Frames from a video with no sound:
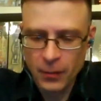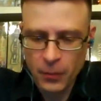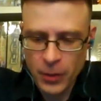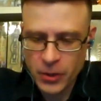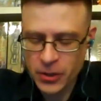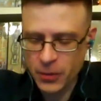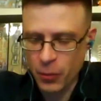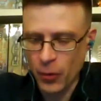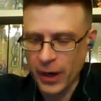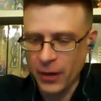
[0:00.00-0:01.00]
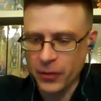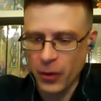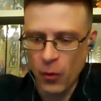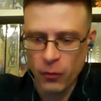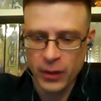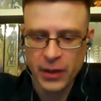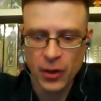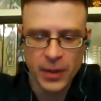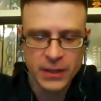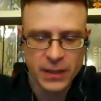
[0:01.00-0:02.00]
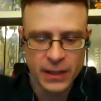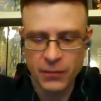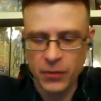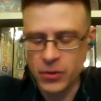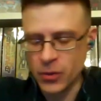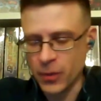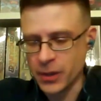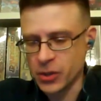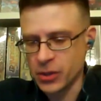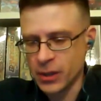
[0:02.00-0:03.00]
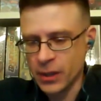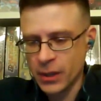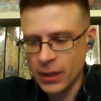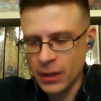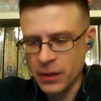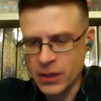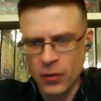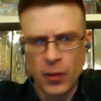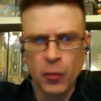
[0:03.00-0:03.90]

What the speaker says: put your support out there, hopefully nobody's going to give you too much things over.